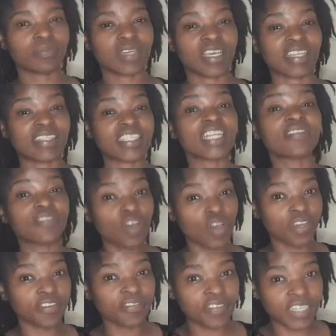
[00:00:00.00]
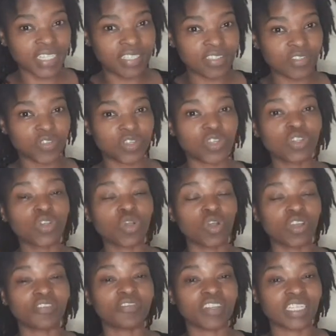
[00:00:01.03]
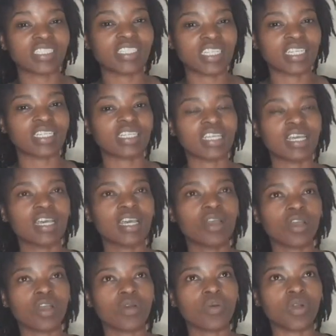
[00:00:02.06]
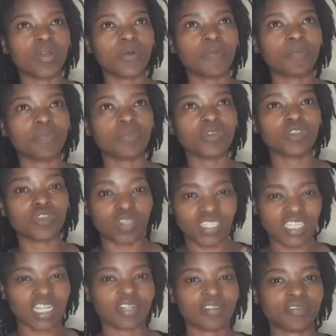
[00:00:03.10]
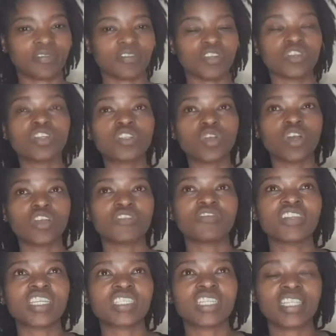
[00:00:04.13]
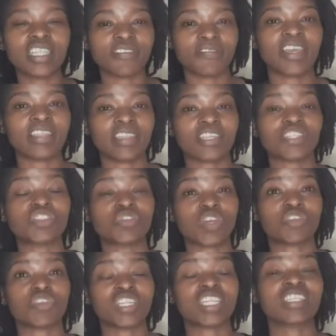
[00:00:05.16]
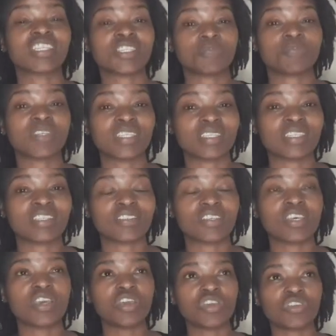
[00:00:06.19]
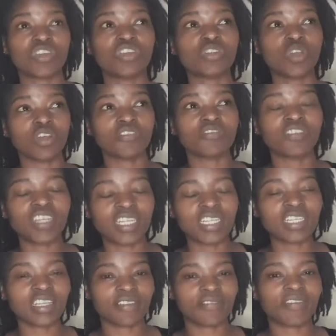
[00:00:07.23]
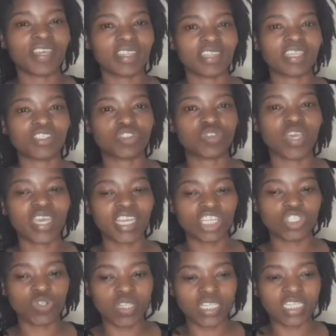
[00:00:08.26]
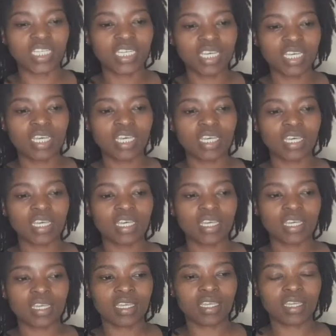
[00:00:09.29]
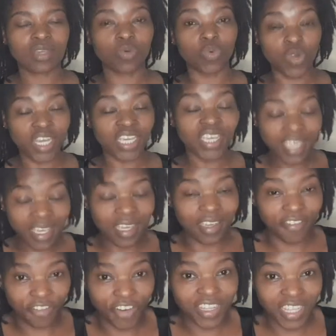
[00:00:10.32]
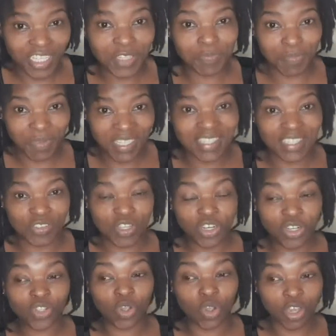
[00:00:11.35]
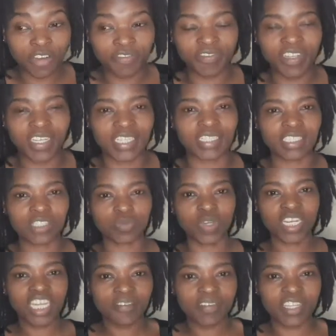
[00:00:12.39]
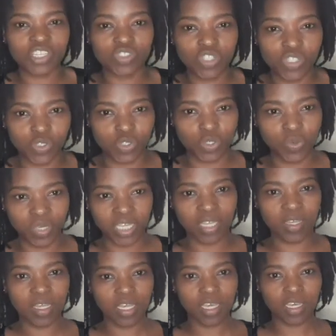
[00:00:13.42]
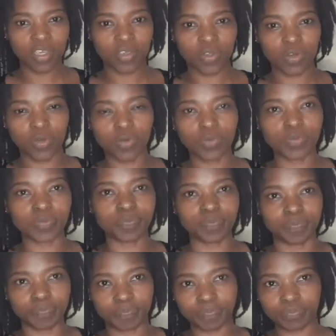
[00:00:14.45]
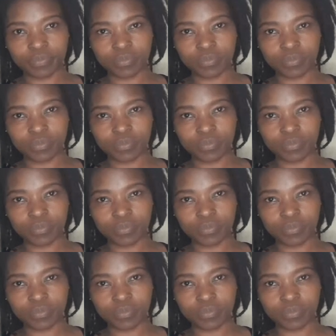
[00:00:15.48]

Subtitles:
and self-confidence. You're not confident in yourself. You're not confident in the fact that you are running this business. You're not confident in the fact that you are actually working for this business. You're not confident in whatever that you're doing, and